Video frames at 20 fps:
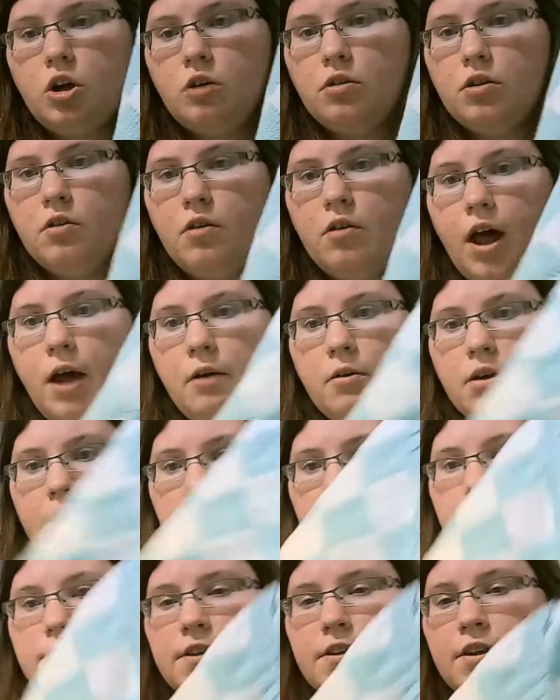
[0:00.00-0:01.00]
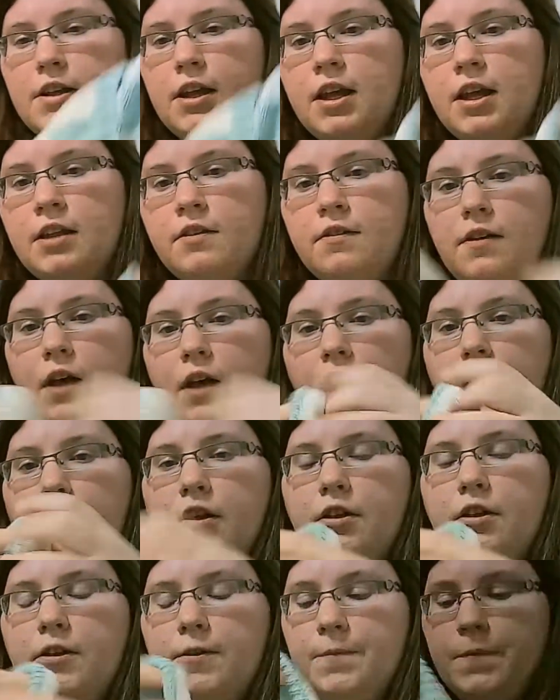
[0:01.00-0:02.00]
me show you how it looks in the
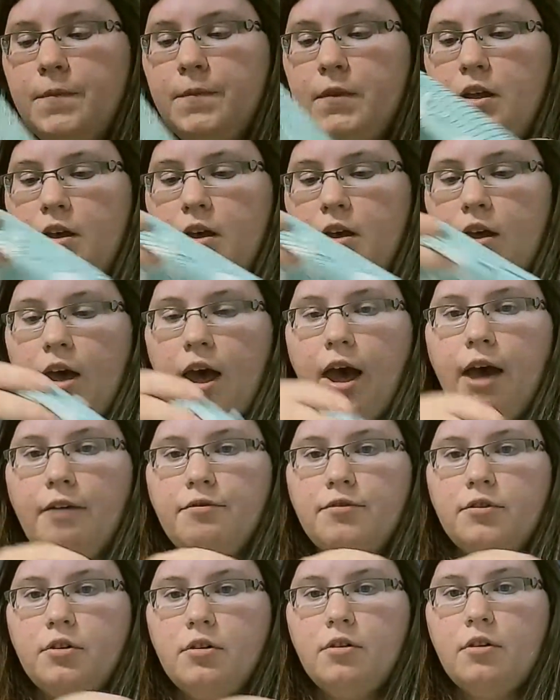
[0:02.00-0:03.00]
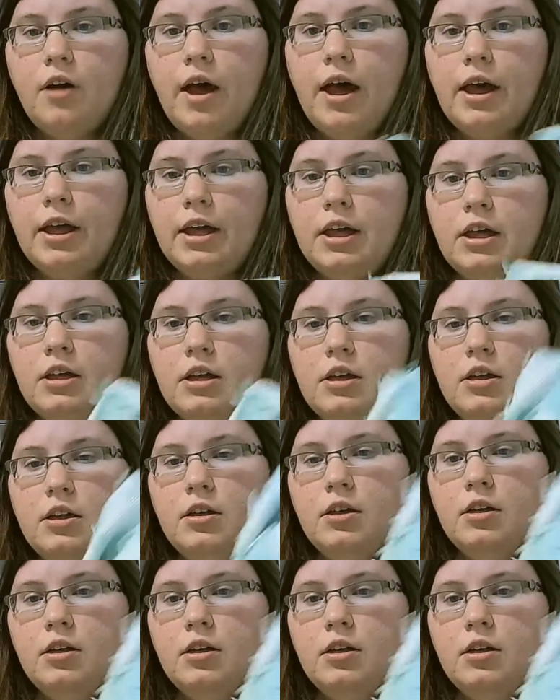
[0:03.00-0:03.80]
inside. After I